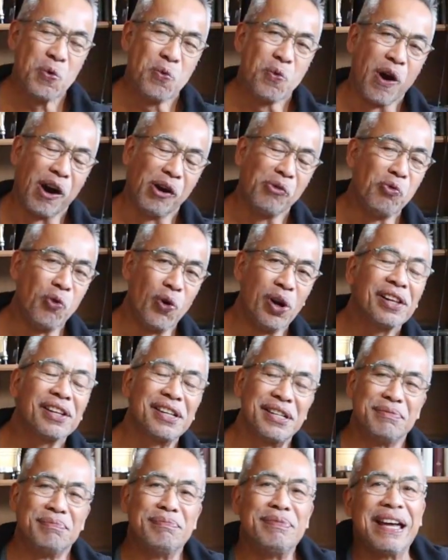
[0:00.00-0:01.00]
Warm
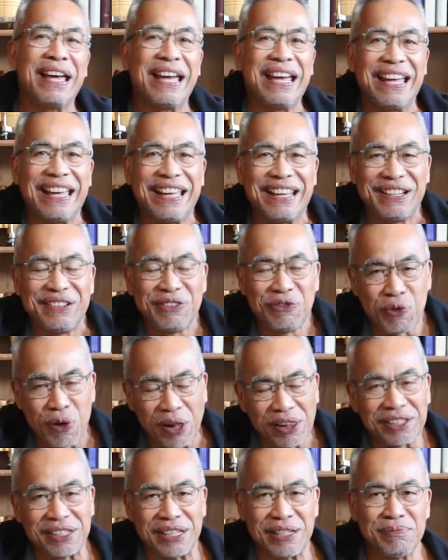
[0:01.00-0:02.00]
welcome and
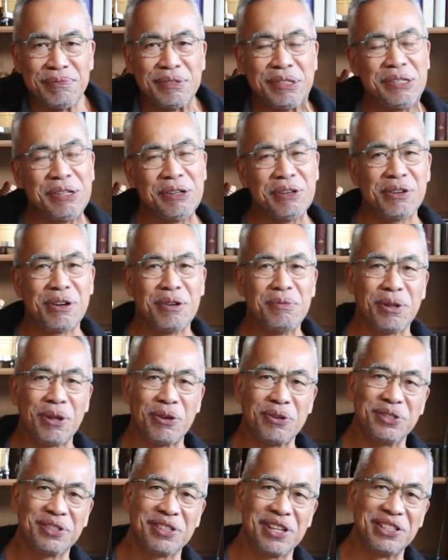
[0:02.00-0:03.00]
welcome to
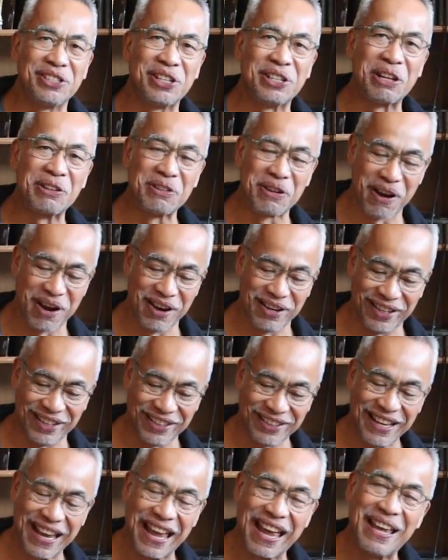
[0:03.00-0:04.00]
Romulo's Kitchen and
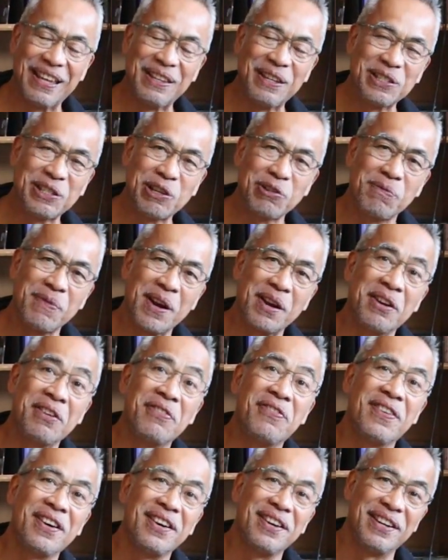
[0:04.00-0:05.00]
Garden. This is the very
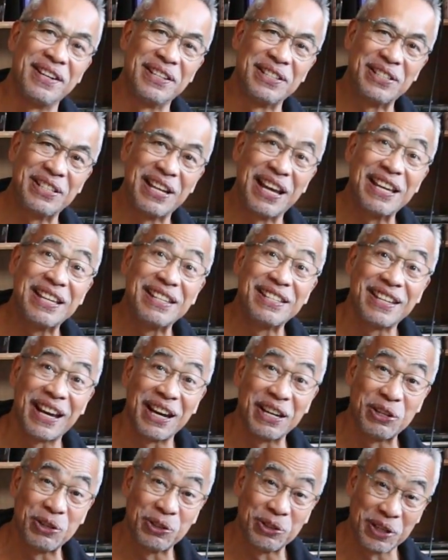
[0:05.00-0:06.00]
first
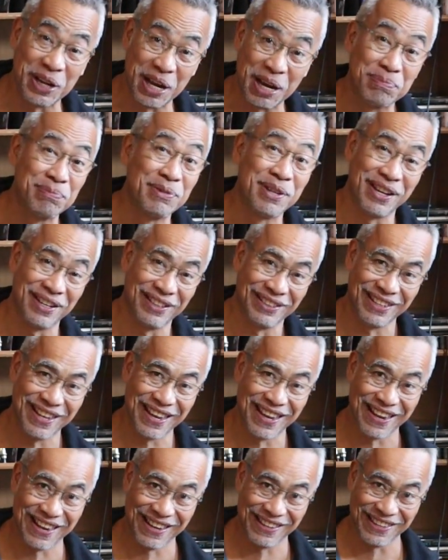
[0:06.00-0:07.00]
chayote update
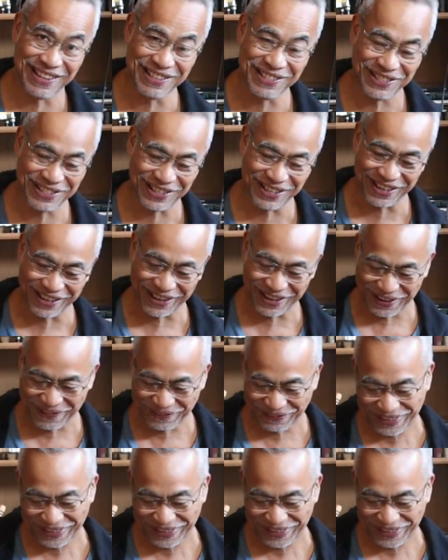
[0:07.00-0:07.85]
this year.